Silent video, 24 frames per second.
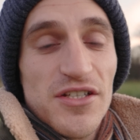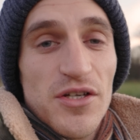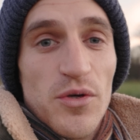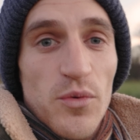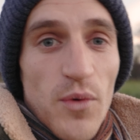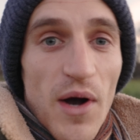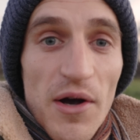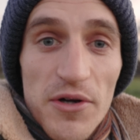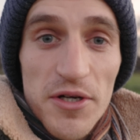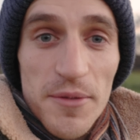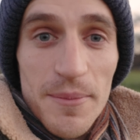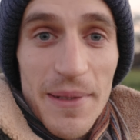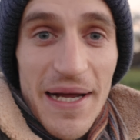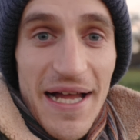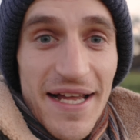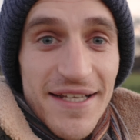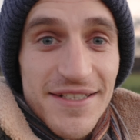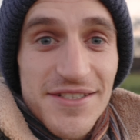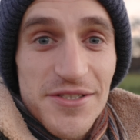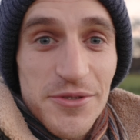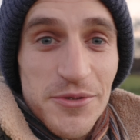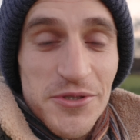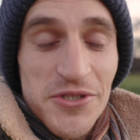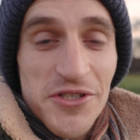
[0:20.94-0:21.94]
Welcome
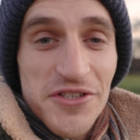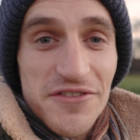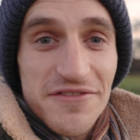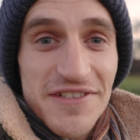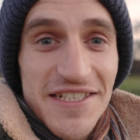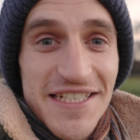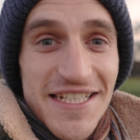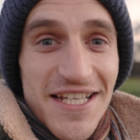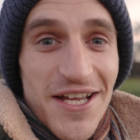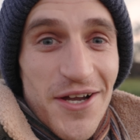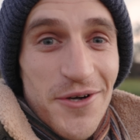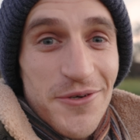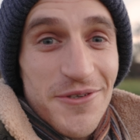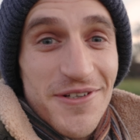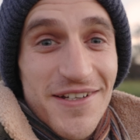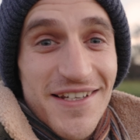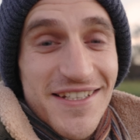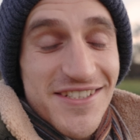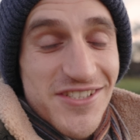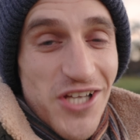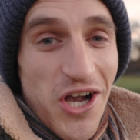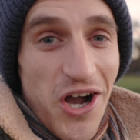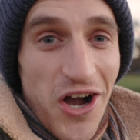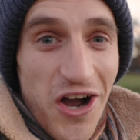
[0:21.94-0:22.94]
back to another video.
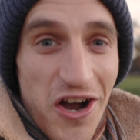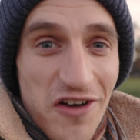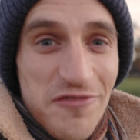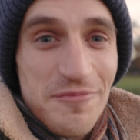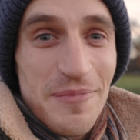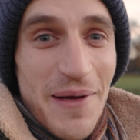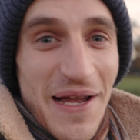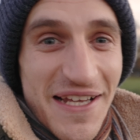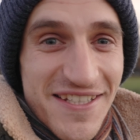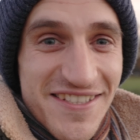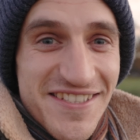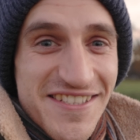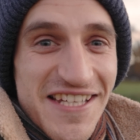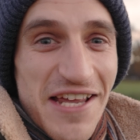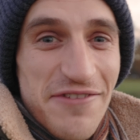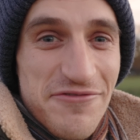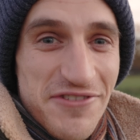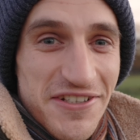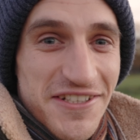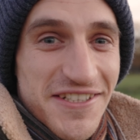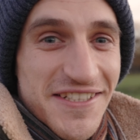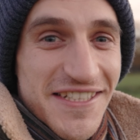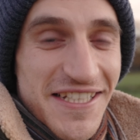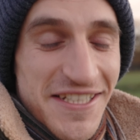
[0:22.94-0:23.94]
It's
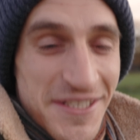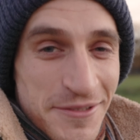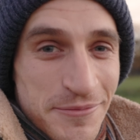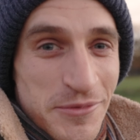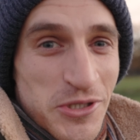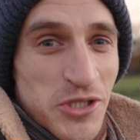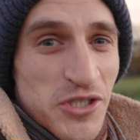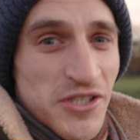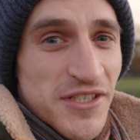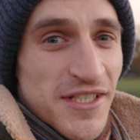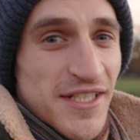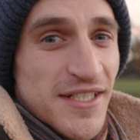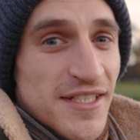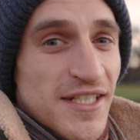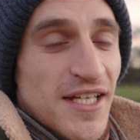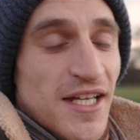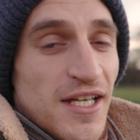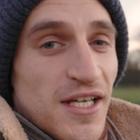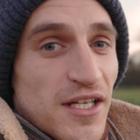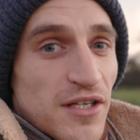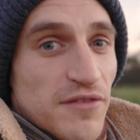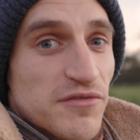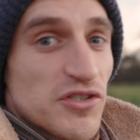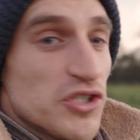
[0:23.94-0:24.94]
7:30 in the morning
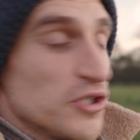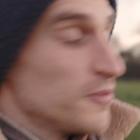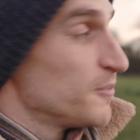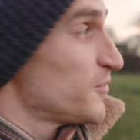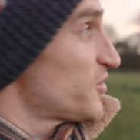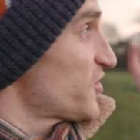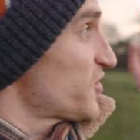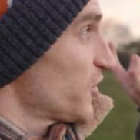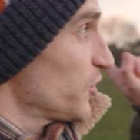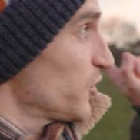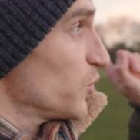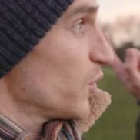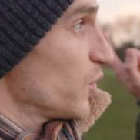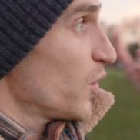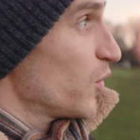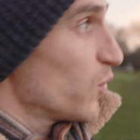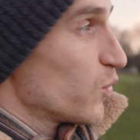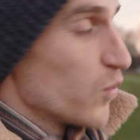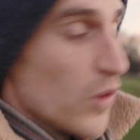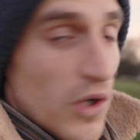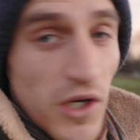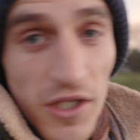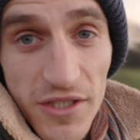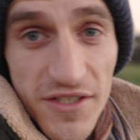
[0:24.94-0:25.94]
and I've come to
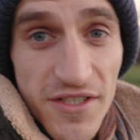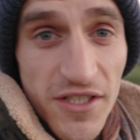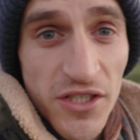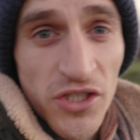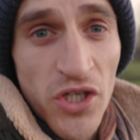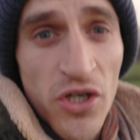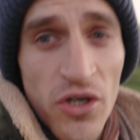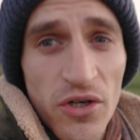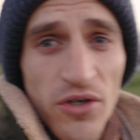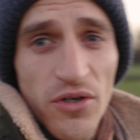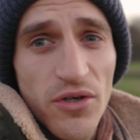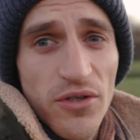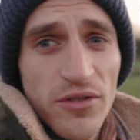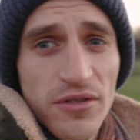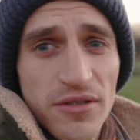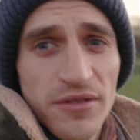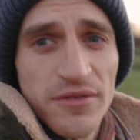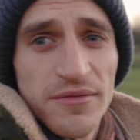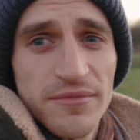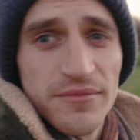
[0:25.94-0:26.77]
Wollerton Hall.